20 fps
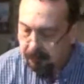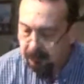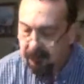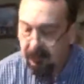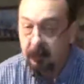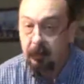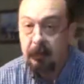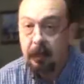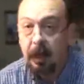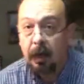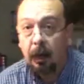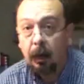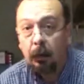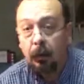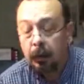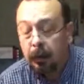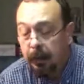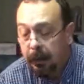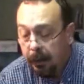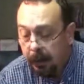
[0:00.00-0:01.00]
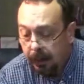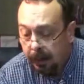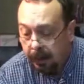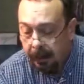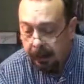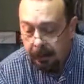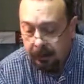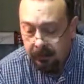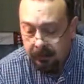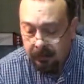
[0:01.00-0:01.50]
this out now,
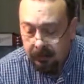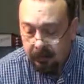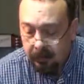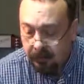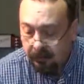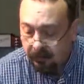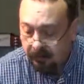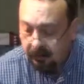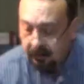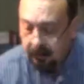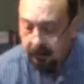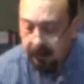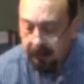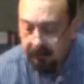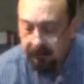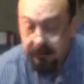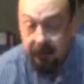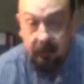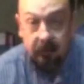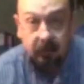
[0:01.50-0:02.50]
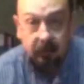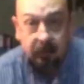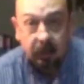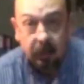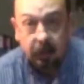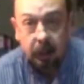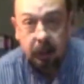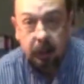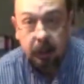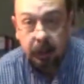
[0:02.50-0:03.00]
and as you can see, we have an
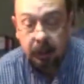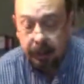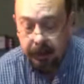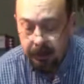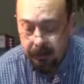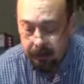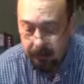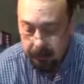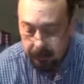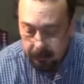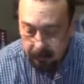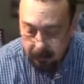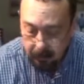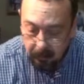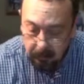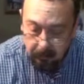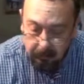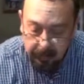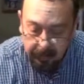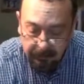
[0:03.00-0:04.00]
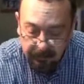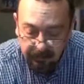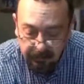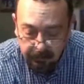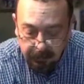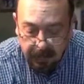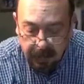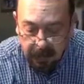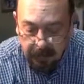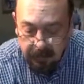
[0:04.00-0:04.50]
instruction sheet. We have
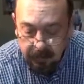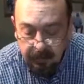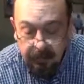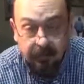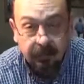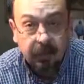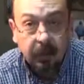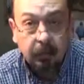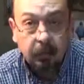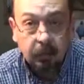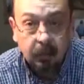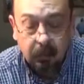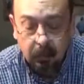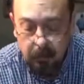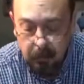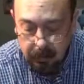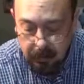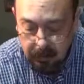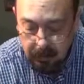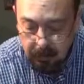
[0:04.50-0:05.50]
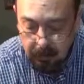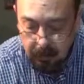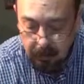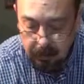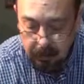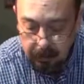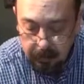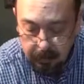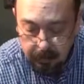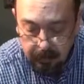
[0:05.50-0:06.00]
some additives that will go into the
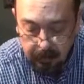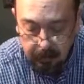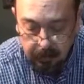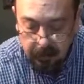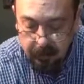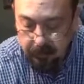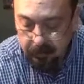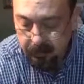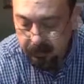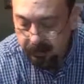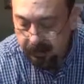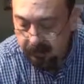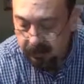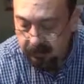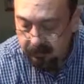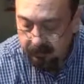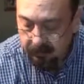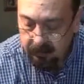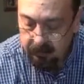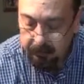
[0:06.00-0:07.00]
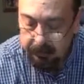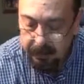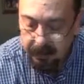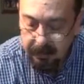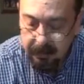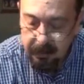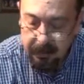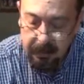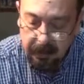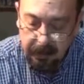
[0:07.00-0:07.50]
wine, such as yeast,
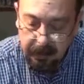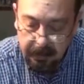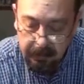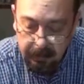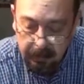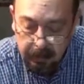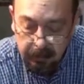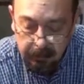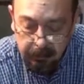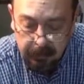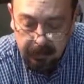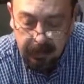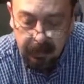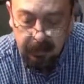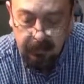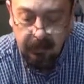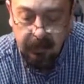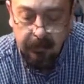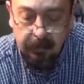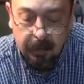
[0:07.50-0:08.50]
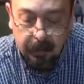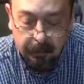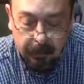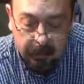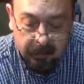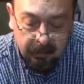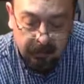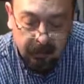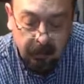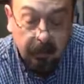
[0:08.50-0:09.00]
bentonite, potassium
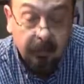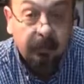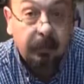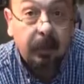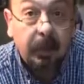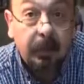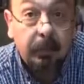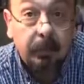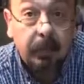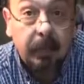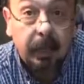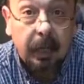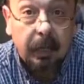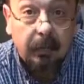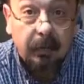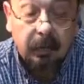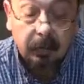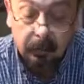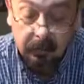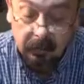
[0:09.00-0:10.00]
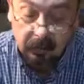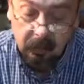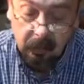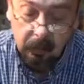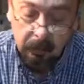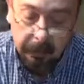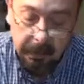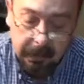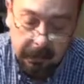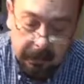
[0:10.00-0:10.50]
metabisulfite, potassium
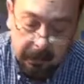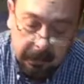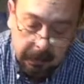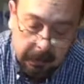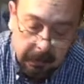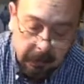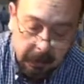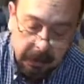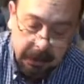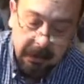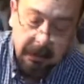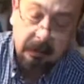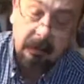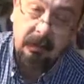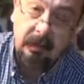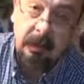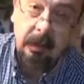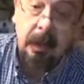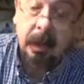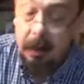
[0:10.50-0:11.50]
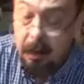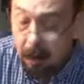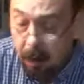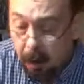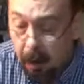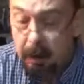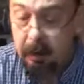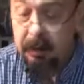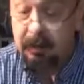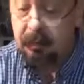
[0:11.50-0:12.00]
sorbate, and chitosan.
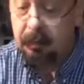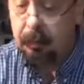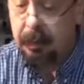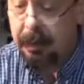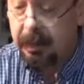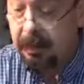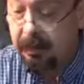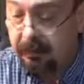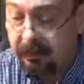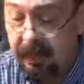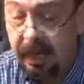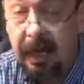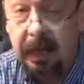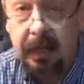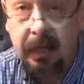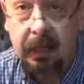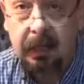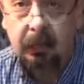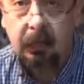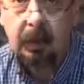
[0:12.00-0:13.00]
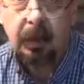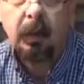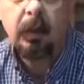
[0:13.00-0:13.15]
I'll explain exactly what